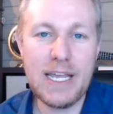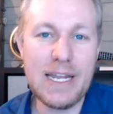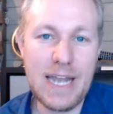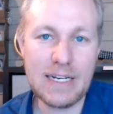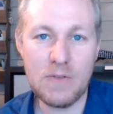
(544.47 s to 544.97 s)

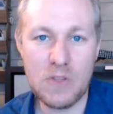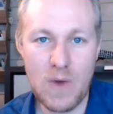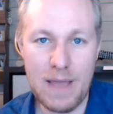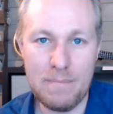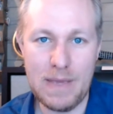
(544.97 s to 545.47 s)
connecting with the
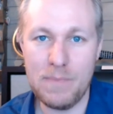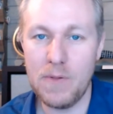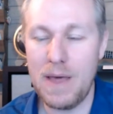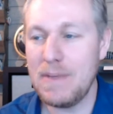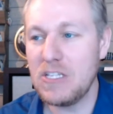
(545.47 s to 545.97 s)
right
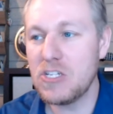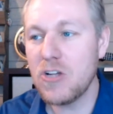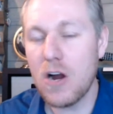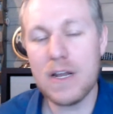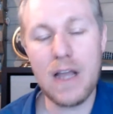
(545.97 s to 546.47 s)
people. That means
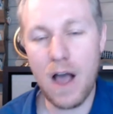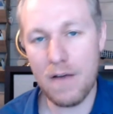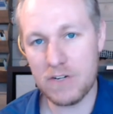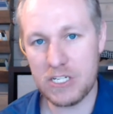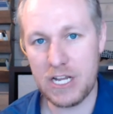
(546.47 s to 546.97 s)
starting
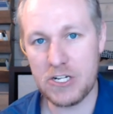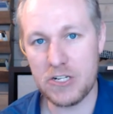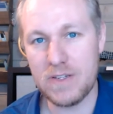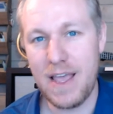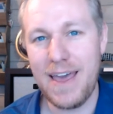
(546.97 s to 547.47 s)

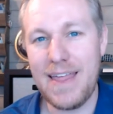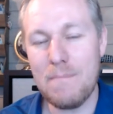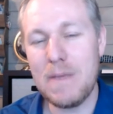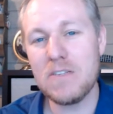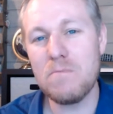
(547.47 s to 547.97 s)
conversations, and
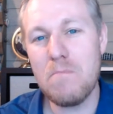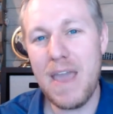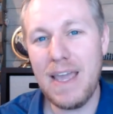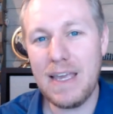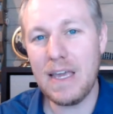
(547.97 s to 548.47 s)
that means
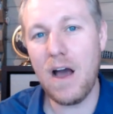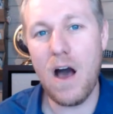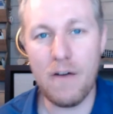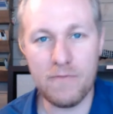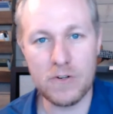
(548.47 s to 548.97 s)
making
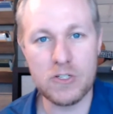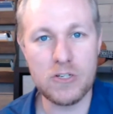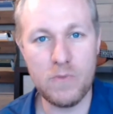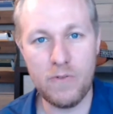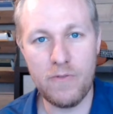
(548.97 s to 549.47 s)
offers
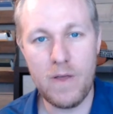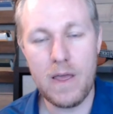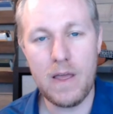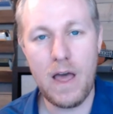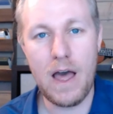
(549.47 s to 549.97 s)
to move
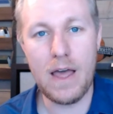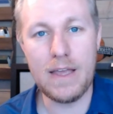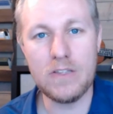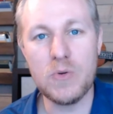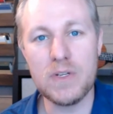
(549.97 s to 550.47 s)

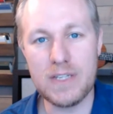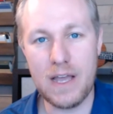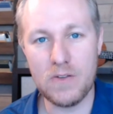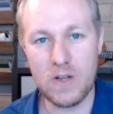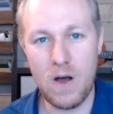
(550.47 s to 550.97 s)
into a
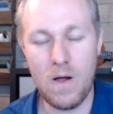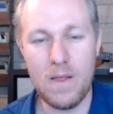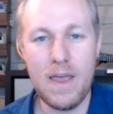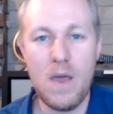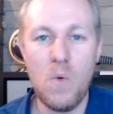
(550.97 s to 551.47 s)
sales call.
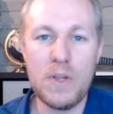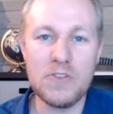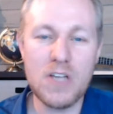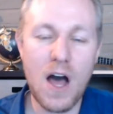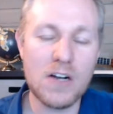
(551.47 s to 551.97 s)
When you
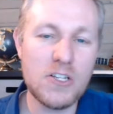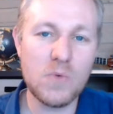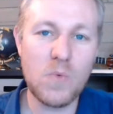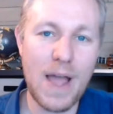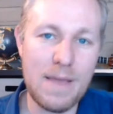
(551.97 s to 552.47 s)
talk to
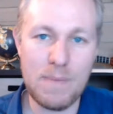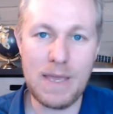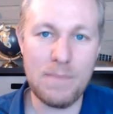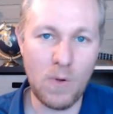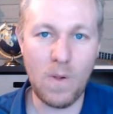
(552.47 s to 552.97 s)
the right
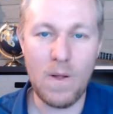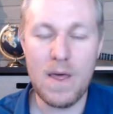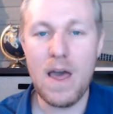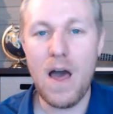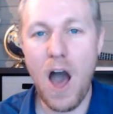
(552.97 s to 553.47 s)
people,
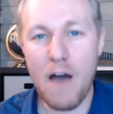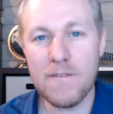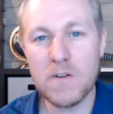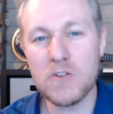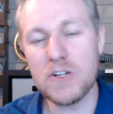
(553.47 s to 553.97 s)

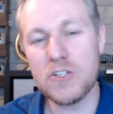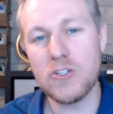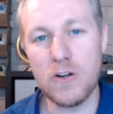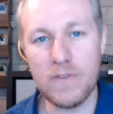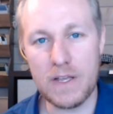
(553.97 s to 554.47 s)
offers are a
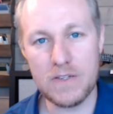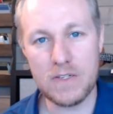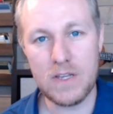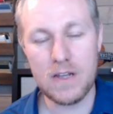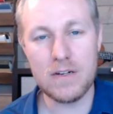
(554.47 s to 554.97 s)

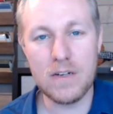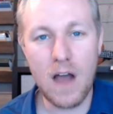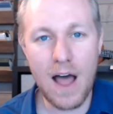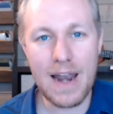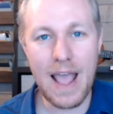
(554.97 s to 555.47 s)
service,
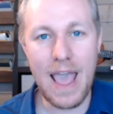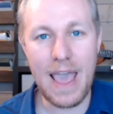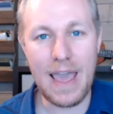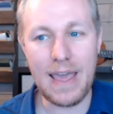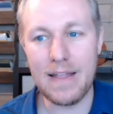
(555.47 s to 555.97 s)
not
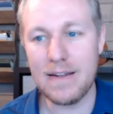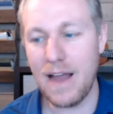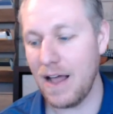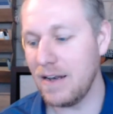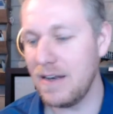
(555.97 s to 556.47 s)

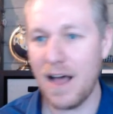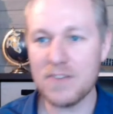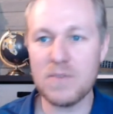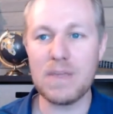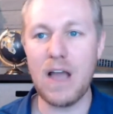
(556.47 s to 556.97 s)

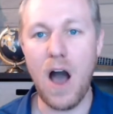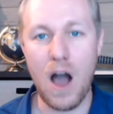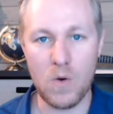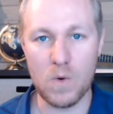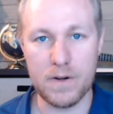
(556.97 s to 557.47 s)
something
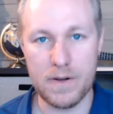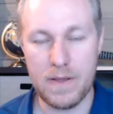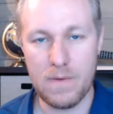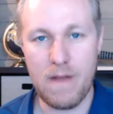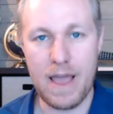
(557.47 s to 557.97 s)
awkward,
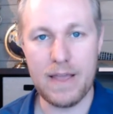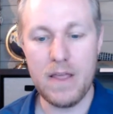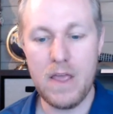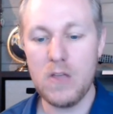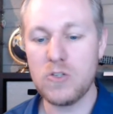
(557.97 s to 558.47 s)
right?
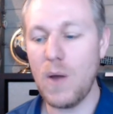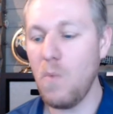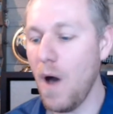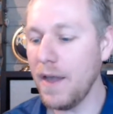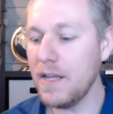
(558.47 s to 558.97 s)
So I
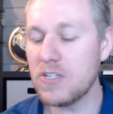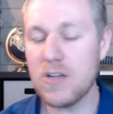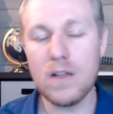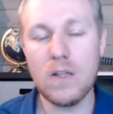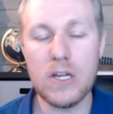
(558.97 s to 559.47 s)
want you to
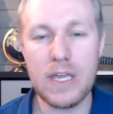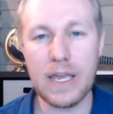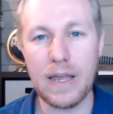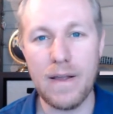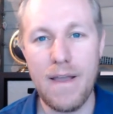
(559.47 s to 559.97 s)
start
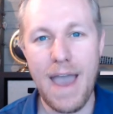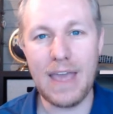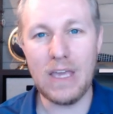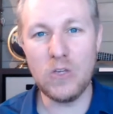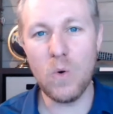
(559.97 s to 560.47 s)
looking
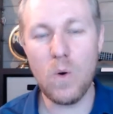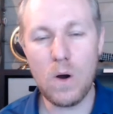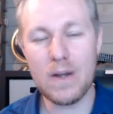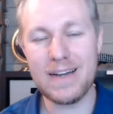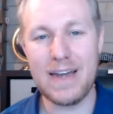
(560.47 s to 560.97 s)
at
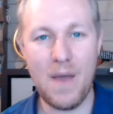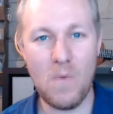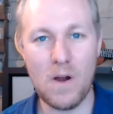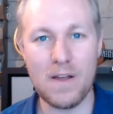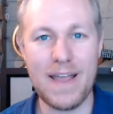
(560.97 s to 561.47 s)
your
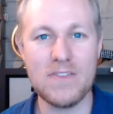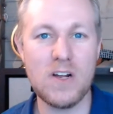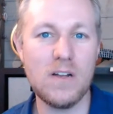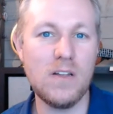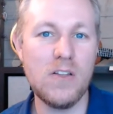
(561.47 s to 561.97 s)
network and
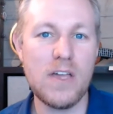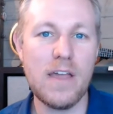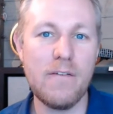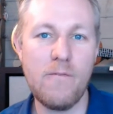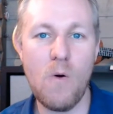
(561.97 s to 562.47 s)
start
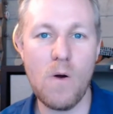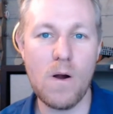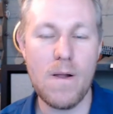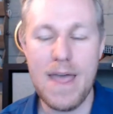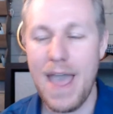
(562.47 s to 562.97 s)
looking
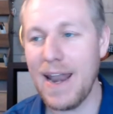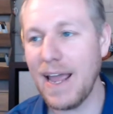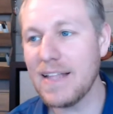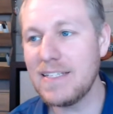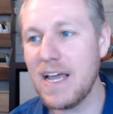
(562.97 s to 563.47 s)
for, and I
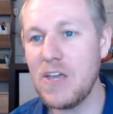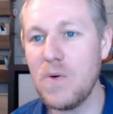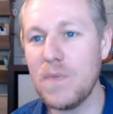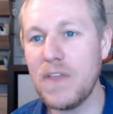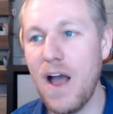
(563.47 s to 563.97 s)
got to tell
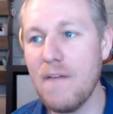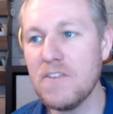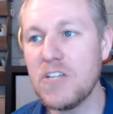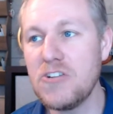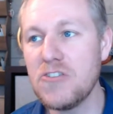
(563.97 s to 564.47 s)
you, the
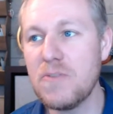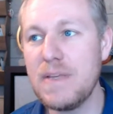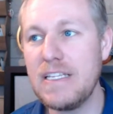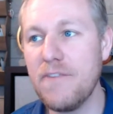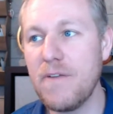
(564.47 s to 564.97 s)
conversation is going to
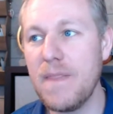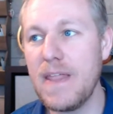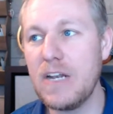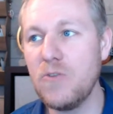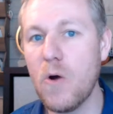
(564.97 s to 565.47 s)
be different than
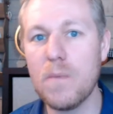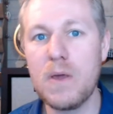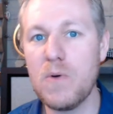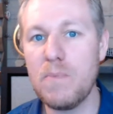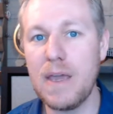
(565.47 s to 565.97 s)
it
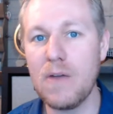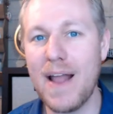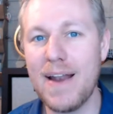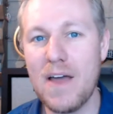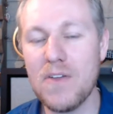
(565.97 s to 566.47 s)
normally would be.
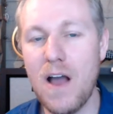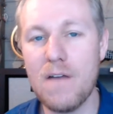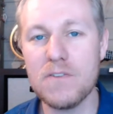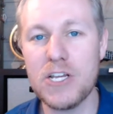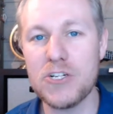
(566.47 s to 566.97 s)
Right now, the
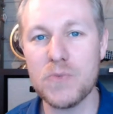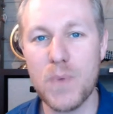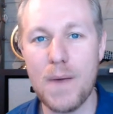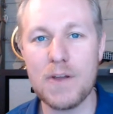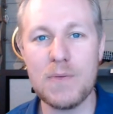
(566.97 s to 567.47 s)
conversation is
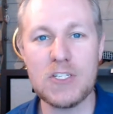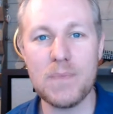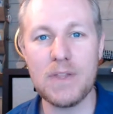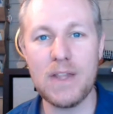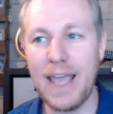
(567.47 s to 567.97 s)
probably going to be
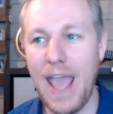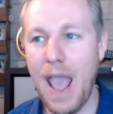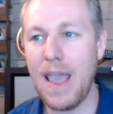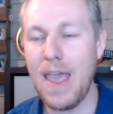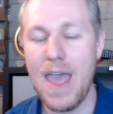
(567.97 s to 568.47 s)
something like,
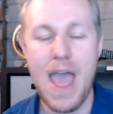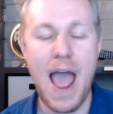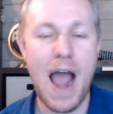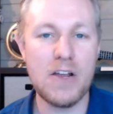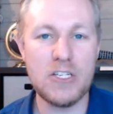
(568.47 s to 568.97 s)
hey,
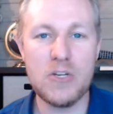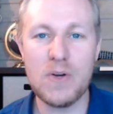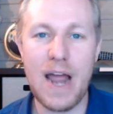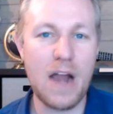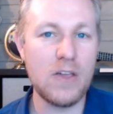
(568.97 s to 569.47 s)
how are you
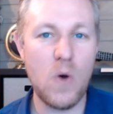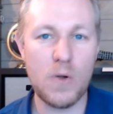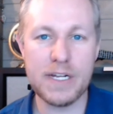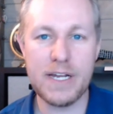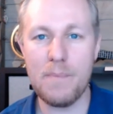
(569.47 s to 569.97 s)
doing? How are you
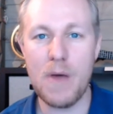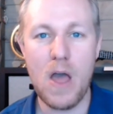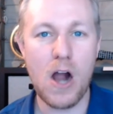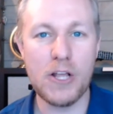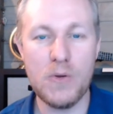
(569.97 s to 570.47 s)
holding up?
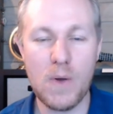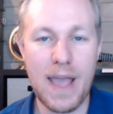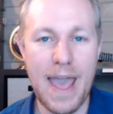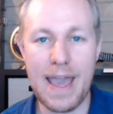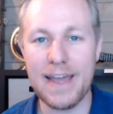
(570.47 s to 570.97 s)
Are you
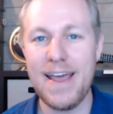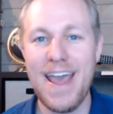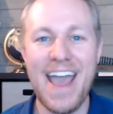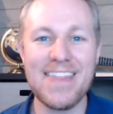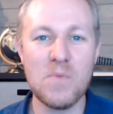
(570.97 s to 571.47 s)
okay?
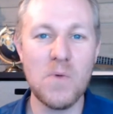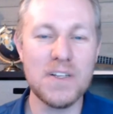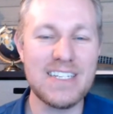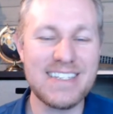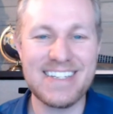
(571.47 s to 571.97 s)
And then
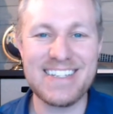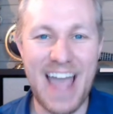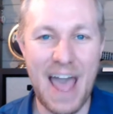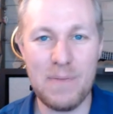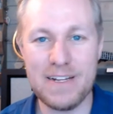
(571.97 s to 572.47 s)
once it's
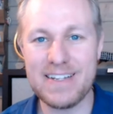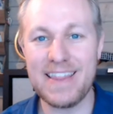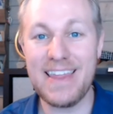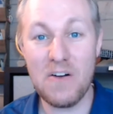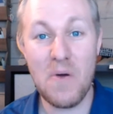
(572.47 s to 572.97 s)
established that
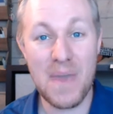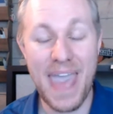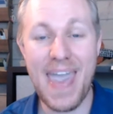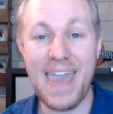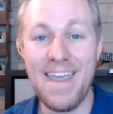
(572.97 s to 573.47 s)
they're
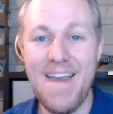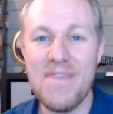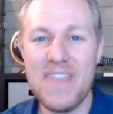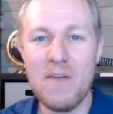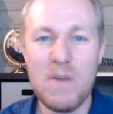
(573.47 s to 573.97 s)
okay,
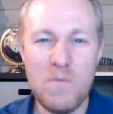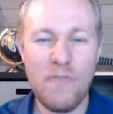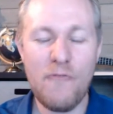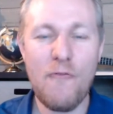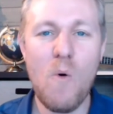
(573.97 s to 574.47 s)
then we
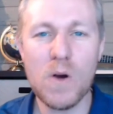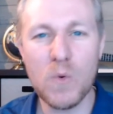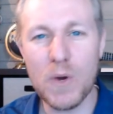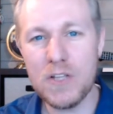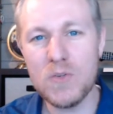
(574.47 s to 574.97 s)
move forward.
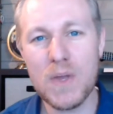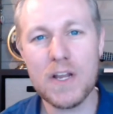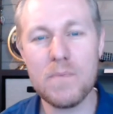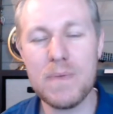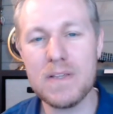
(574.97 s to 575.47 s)
What are you doing in
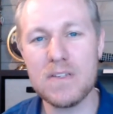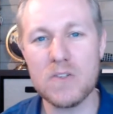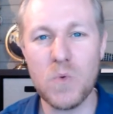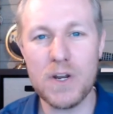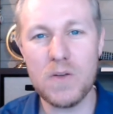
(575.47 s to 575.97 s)
your
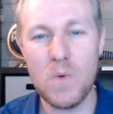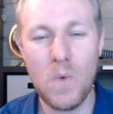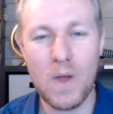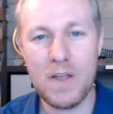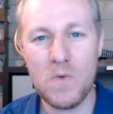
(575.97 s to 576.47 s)
business? What are
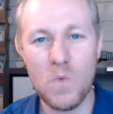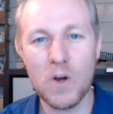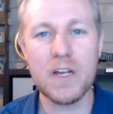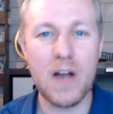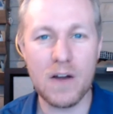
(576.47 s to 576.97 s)
you
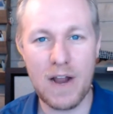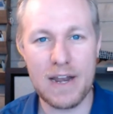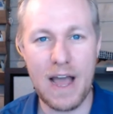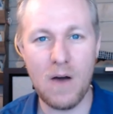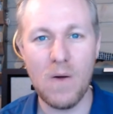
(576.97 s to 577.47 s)
working on right
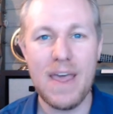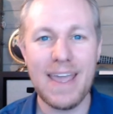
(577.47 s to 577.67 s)
now?